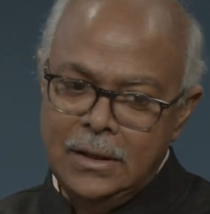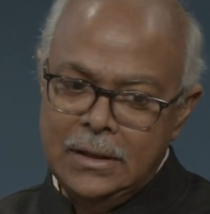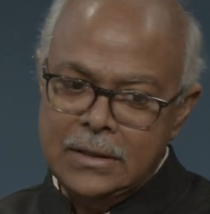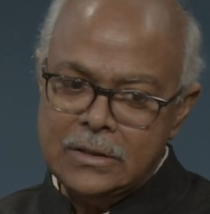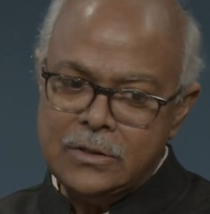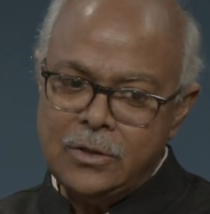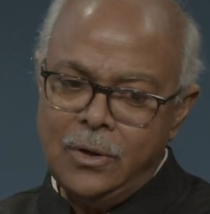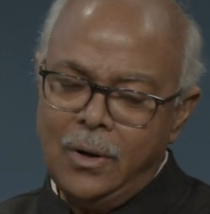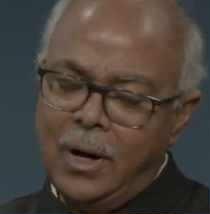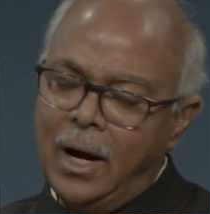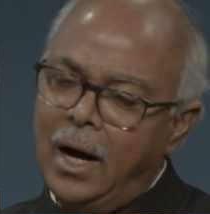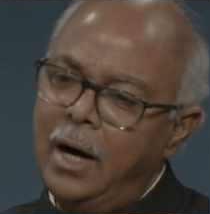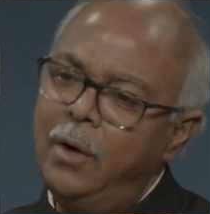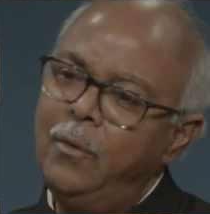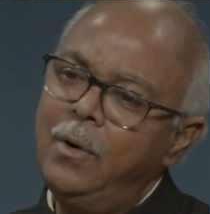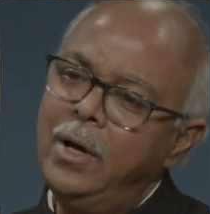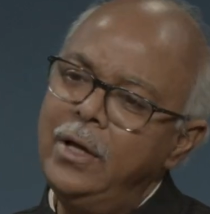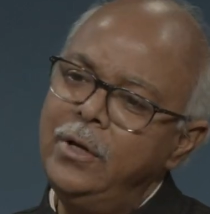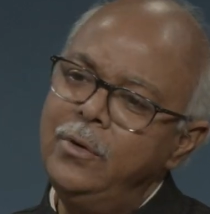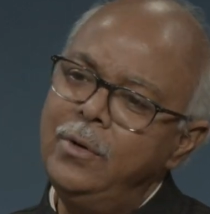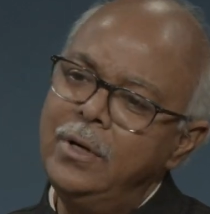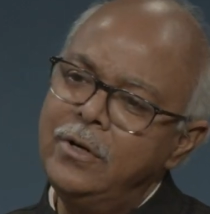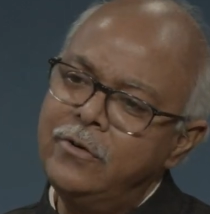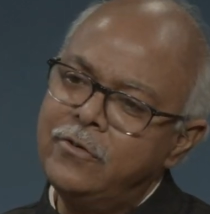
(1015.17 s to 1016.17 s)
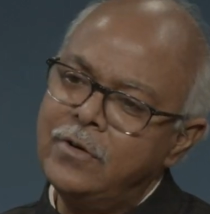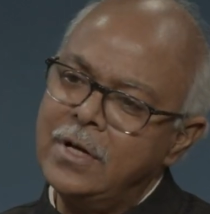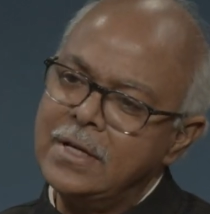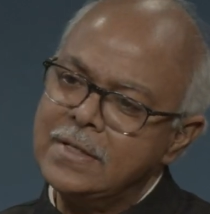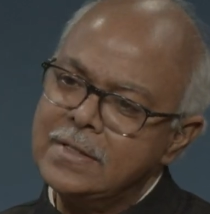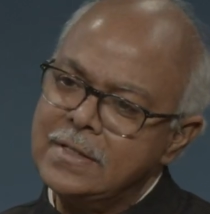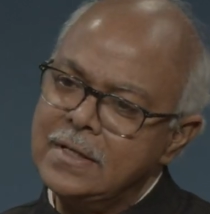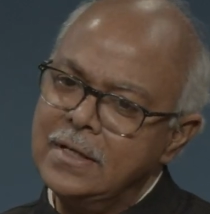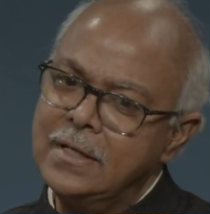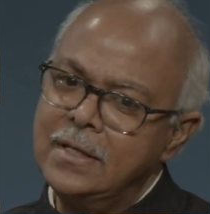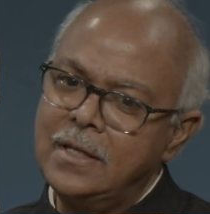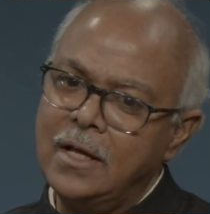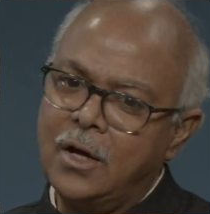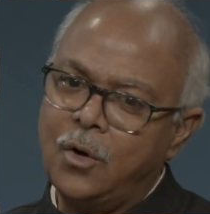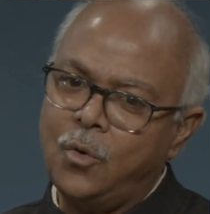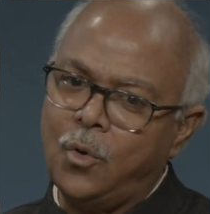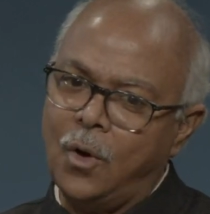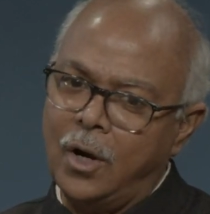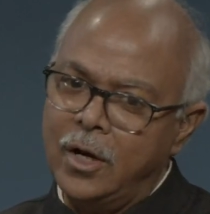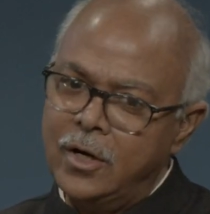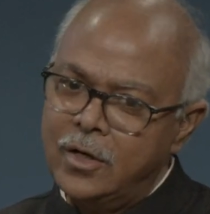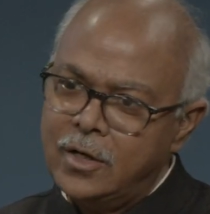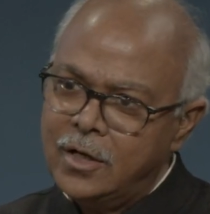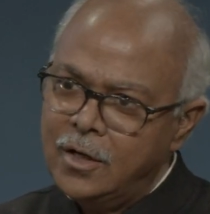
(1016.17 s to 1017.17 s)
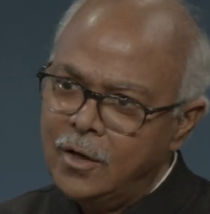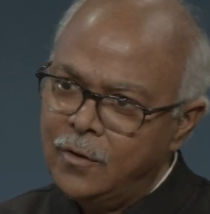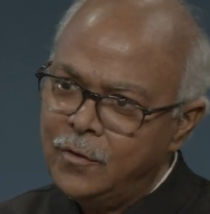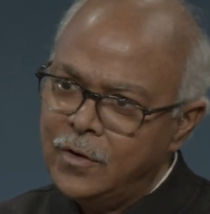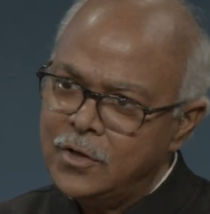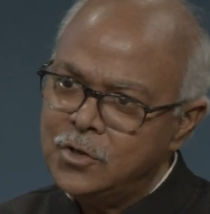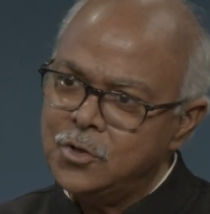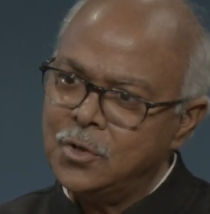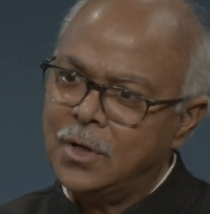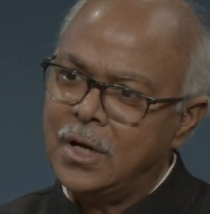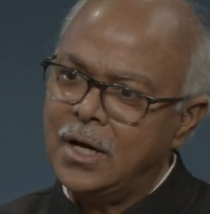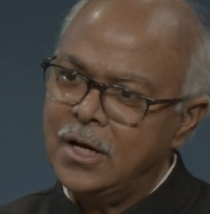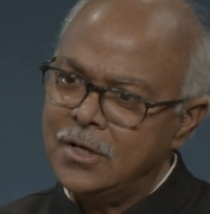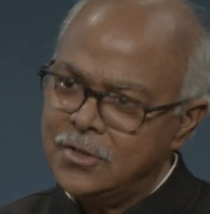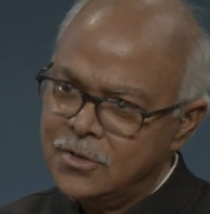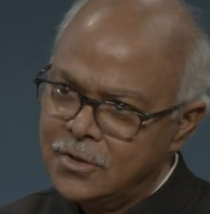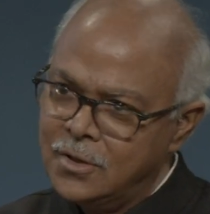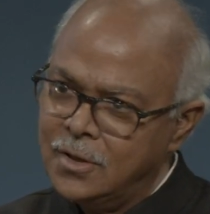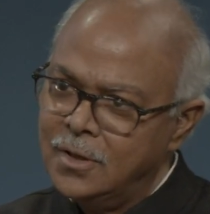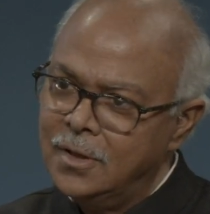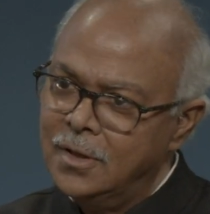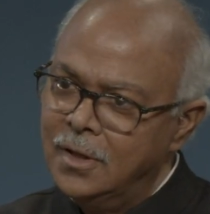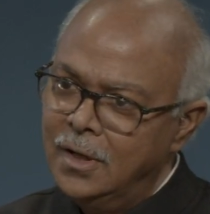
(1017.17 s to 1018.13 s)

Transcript: So how are you addressing the quality of education